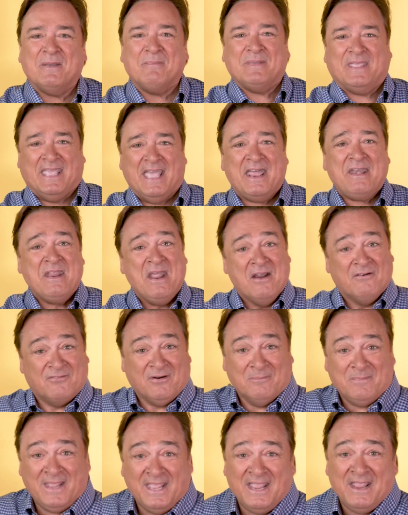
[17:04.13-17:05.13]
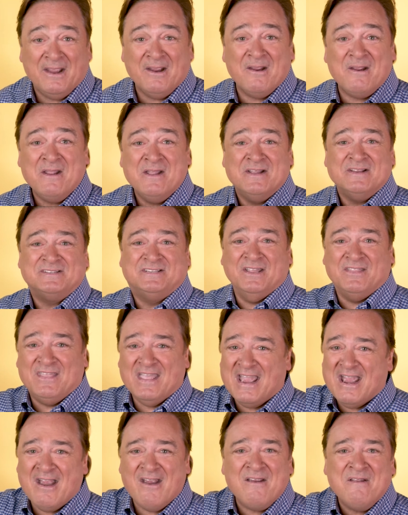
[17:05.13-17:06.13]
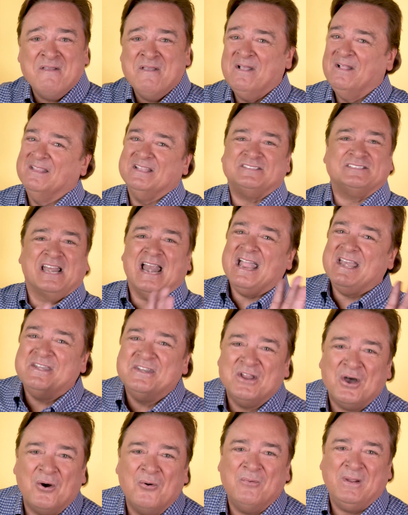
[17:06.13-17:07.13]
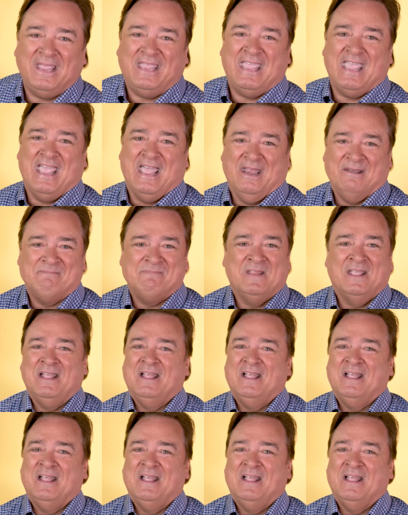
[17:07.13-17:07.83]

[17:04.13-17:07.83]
them get from here to there? Listen, I know we can.